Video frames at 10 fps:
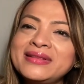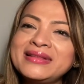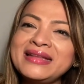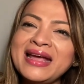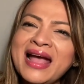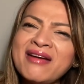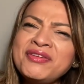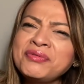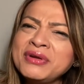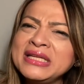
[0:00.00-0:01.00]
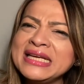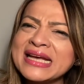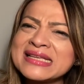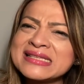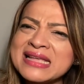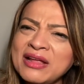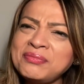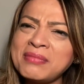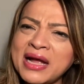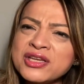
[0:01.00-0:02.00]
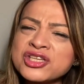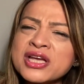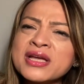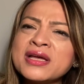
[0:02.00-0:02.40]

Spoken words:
they haven't really excelled much.